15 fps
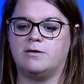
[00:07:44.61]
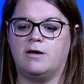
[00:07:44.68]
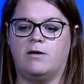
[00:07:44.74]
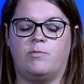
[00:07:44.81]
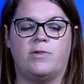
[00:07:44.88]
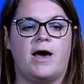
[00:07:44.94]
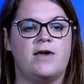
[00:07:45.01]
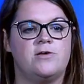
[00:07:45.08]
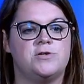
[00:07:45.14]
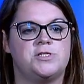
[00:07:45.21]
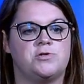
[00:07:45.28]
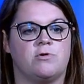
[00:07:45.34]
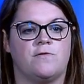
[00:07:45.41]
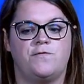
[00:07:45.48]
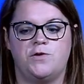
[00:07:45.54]
apply those
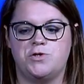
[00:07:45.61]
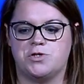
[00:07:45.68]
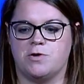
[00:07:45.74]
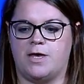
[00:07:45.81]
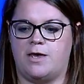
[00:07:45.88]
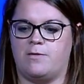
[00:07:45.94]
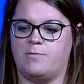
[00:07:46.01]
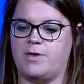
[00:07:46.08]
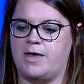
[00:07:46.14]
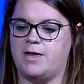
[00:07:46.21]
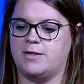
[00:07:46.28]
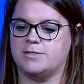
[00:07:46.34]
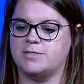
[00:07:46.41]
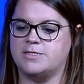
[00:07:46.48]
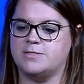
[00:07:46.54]
to our future
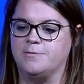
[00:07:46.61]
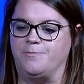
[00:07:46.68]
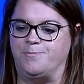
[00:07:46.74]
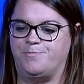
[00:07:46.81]
campaigns,